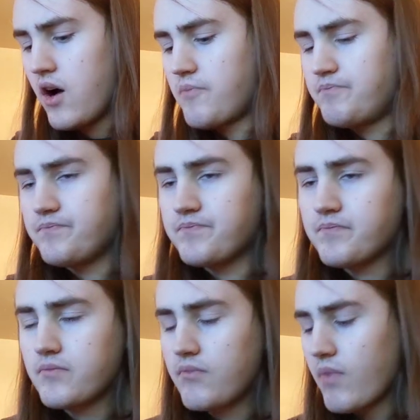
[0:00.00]
Um,
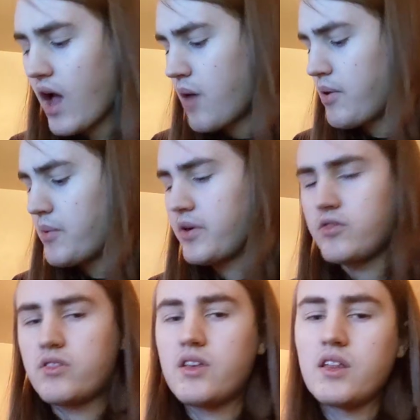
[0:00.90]
I'll
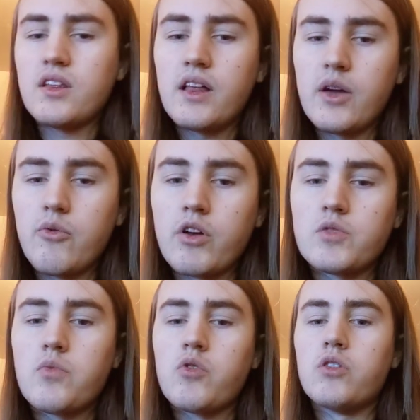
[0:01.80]
probably tend to like
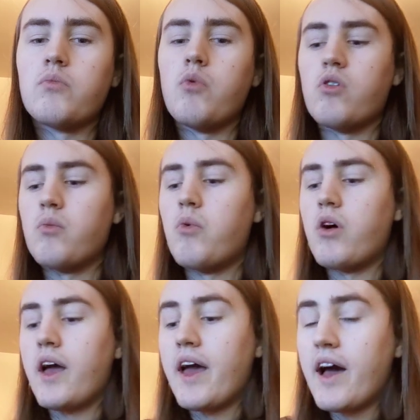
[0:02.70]
ranch more the more and
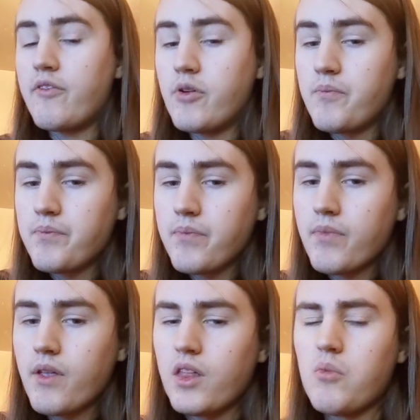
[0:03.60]
more I have it,
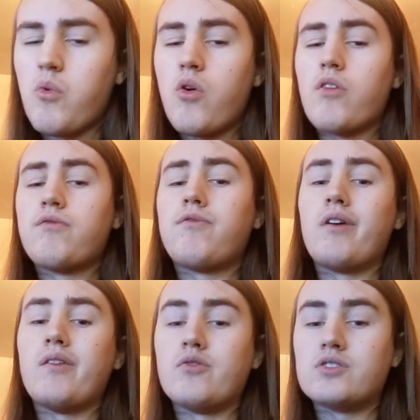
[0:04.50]
and the more
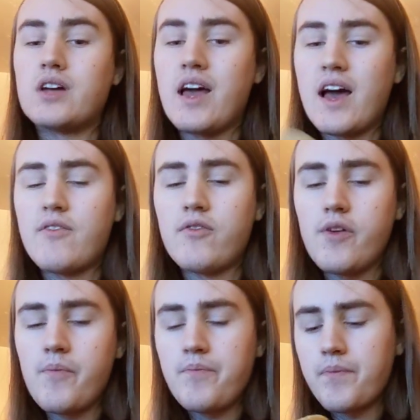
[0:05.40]
flavors I have
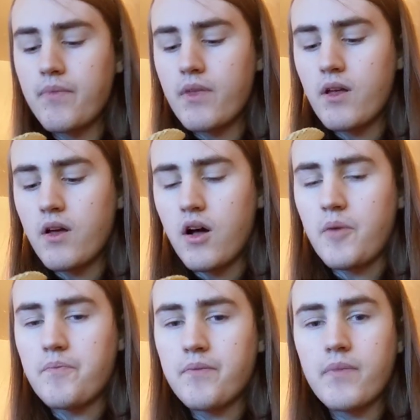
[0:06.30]
of it.
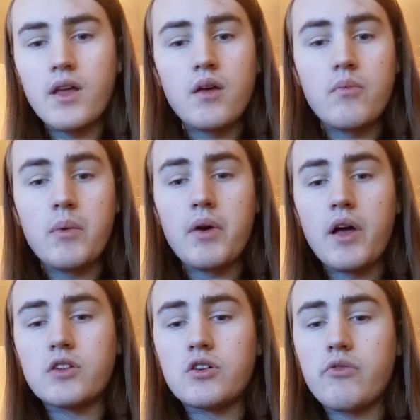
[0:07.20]
Um, maybe
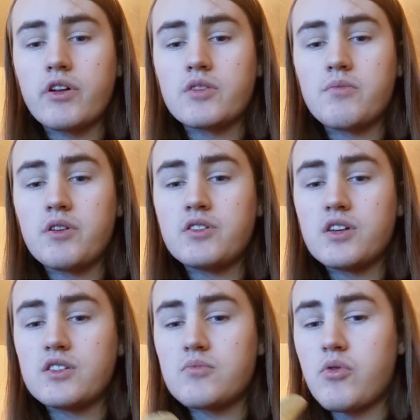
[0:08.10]
I gotta try ranch and
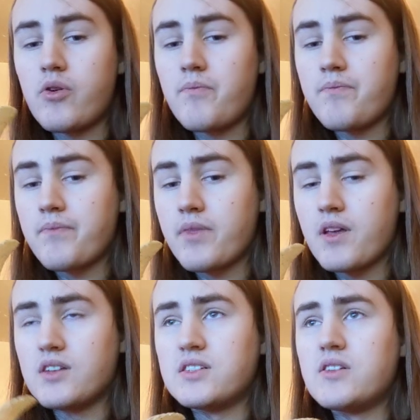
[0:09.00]
pizza at some point.
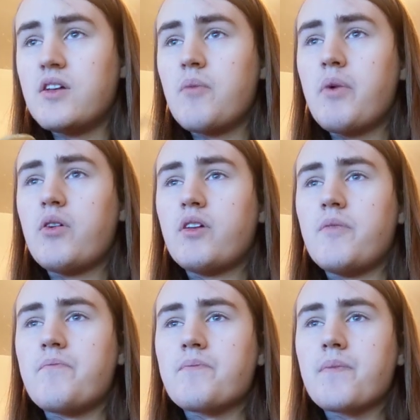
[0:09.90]
Because
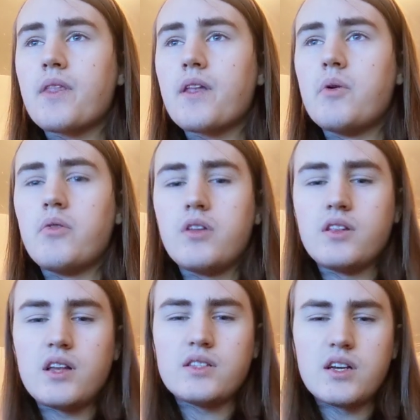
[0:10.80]
apparently people
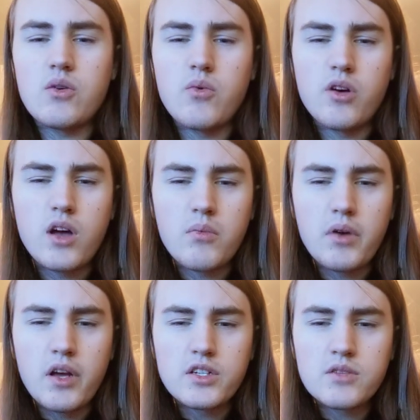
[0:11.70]
think that's like a weird
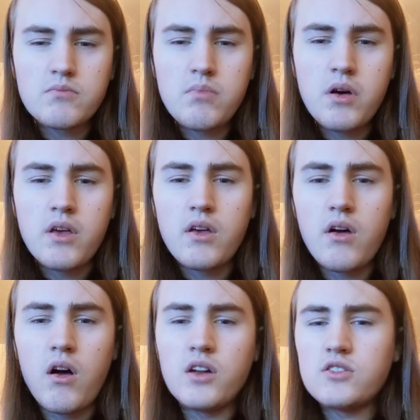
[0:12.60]
combination, but
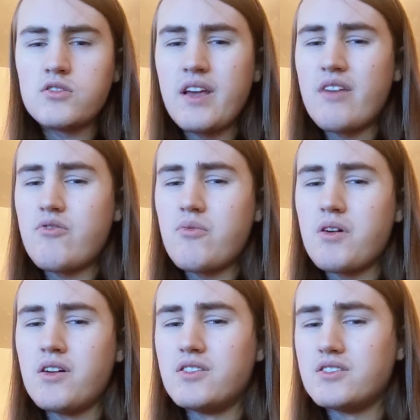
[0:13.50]
honestly,
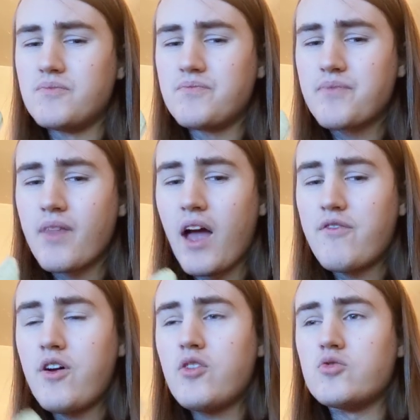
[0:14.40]
everybody does it.
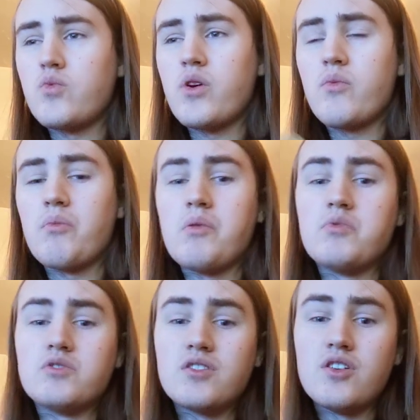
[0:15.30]
I thought it was weird when
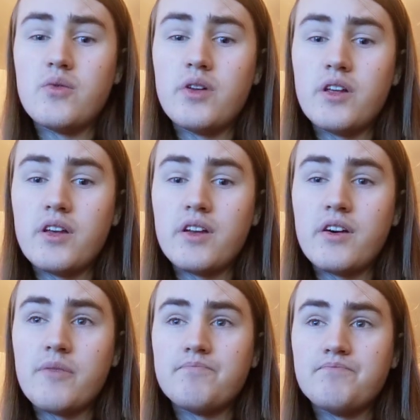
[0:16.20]
people started doing it
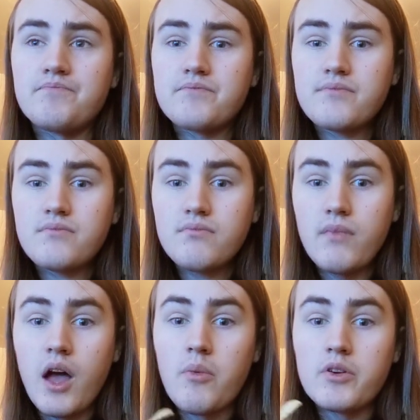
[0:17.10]
in um,
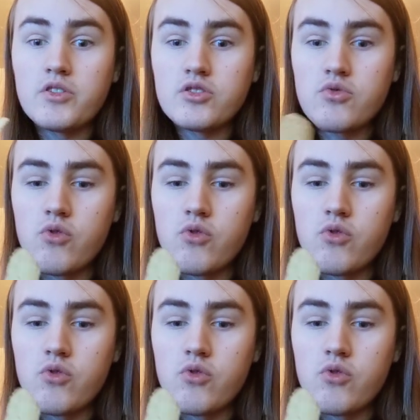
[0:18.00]
elementary